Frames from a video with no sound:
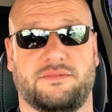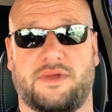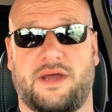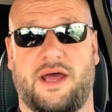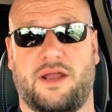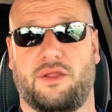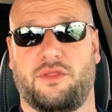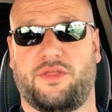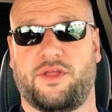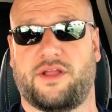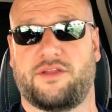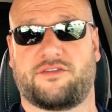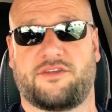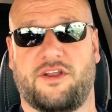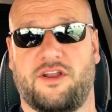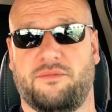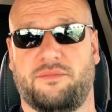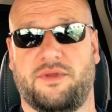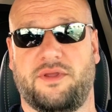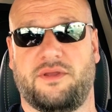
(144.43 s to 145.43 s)
I don't think it's
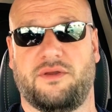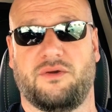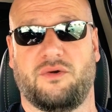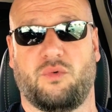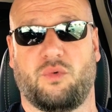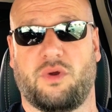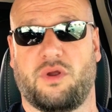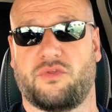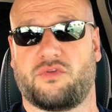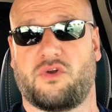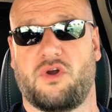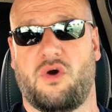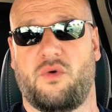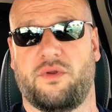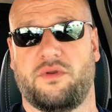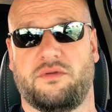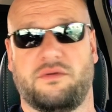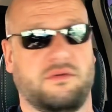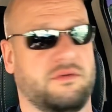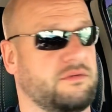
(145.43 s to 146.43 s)
gonna be worth
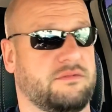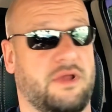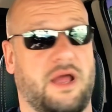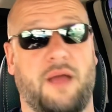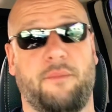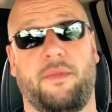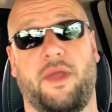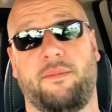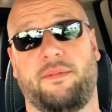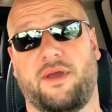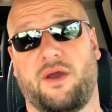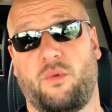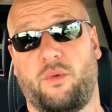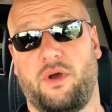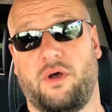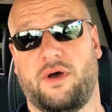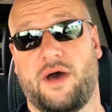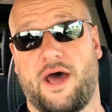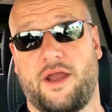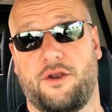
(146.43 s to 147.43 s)
going. Maybe I
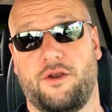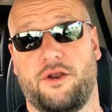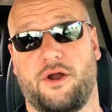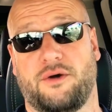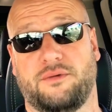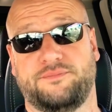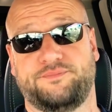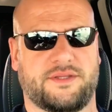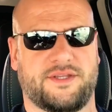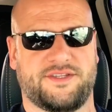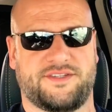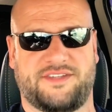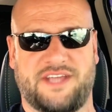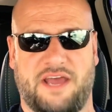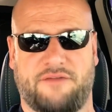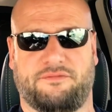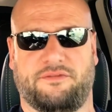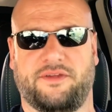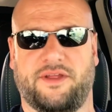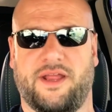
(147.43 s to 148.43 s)
will, I don't know. There's
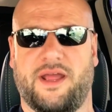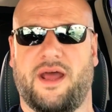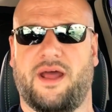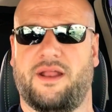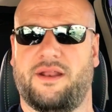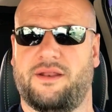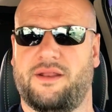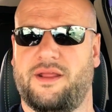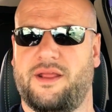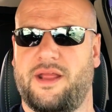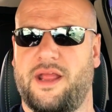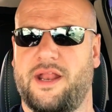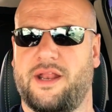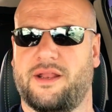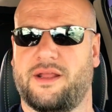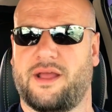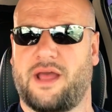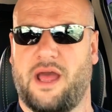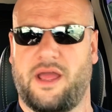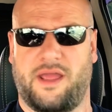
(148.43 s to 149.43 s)
definitely
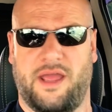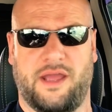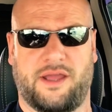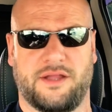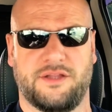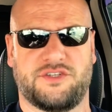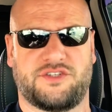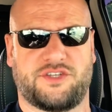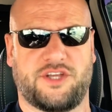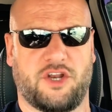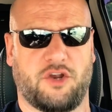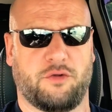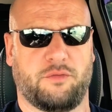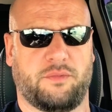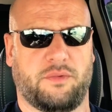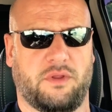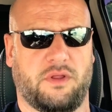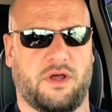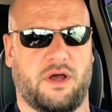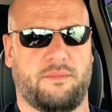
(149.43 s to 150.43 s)
a
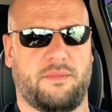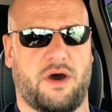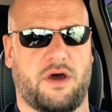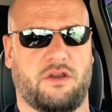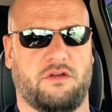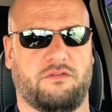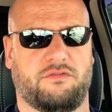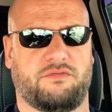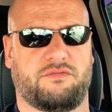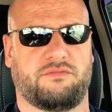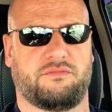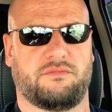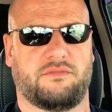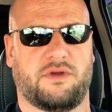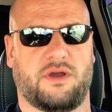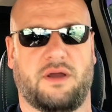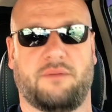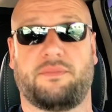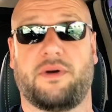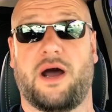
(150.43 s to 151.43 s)
considerable amount
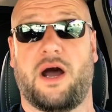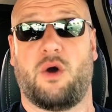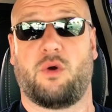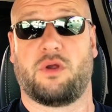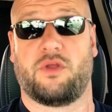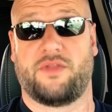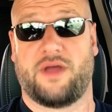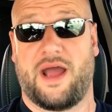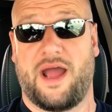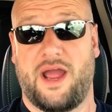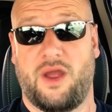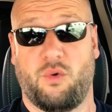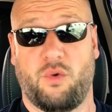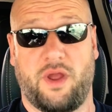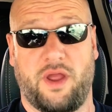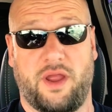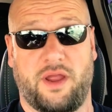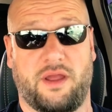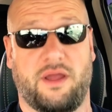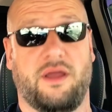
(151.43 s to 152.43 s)
of power on the
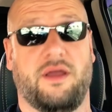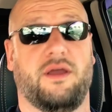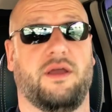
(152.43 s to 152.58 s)
highway.